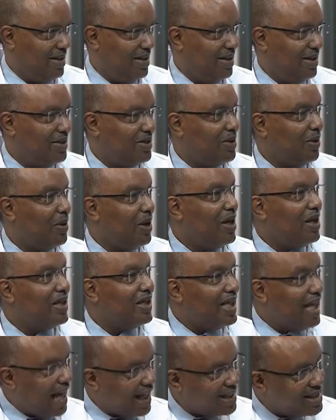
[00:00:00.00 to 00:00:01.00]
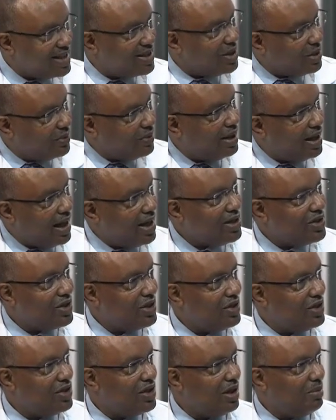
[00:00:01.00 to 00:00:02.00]
So that's the
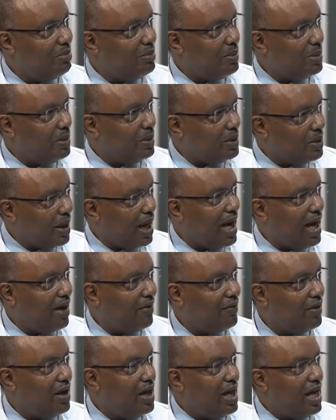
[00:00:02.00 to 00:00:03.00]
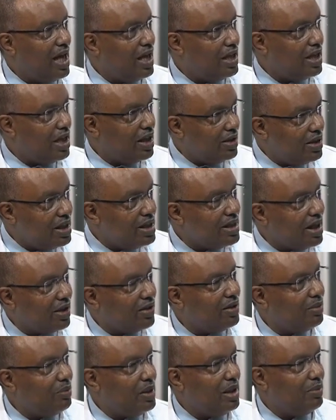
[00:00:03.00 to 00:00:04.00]
relationship you have. And these are
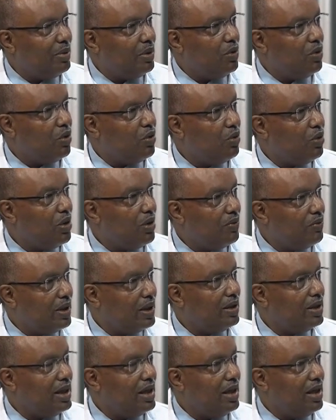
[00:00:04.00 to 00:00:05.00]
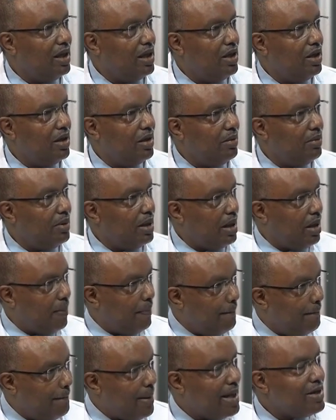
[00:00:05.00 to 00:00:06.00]
the people who really
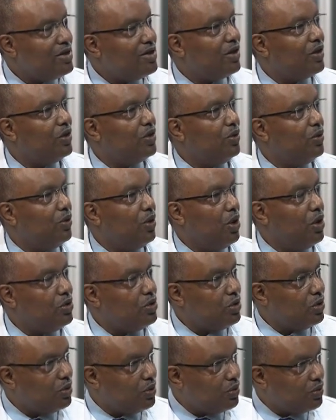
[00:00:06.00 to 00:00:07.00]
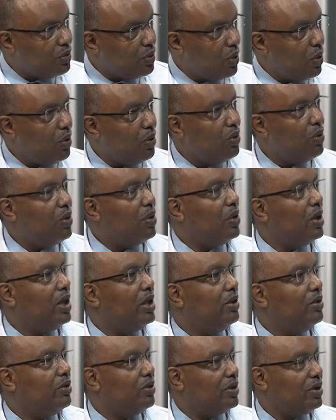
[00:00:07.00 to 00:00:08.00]
mentor you to grow in
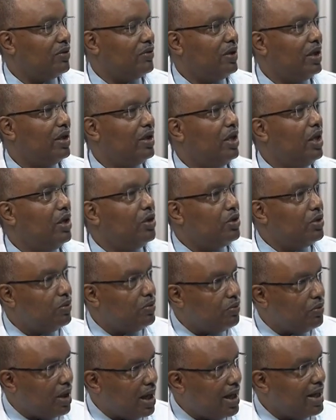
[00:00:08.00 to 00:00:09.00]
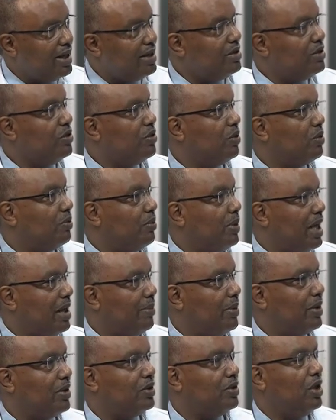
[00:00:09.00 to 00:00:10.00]
your career, to write your
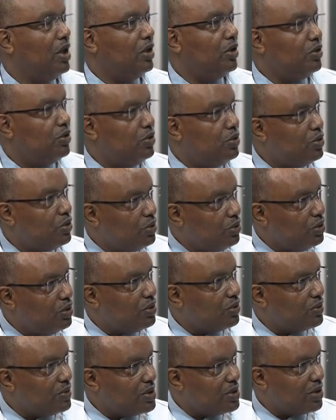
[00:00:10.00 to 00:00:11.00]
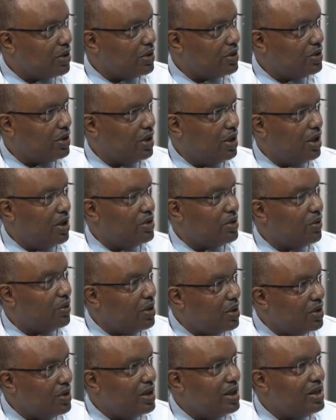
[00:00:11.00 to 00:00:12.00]
papers, to do your research. So
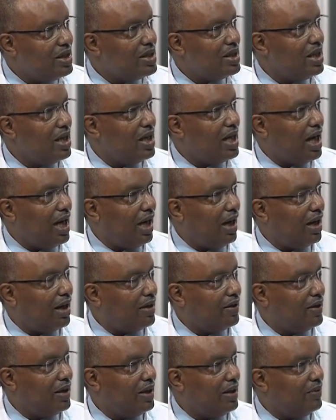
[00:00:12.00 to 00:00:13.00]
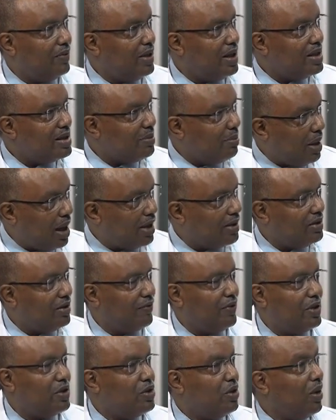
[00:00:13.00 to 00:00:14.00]
these are, it's part of
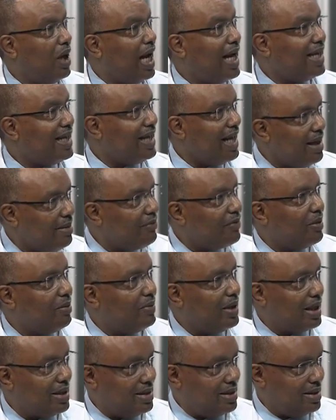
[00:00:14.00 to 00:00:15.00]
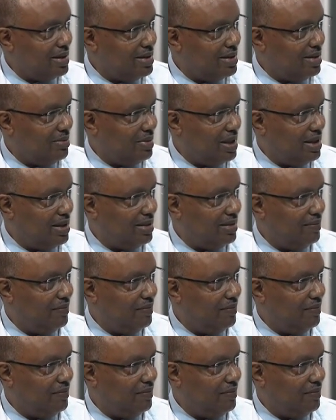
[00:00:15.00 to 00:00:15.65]
it. So I came from that system here.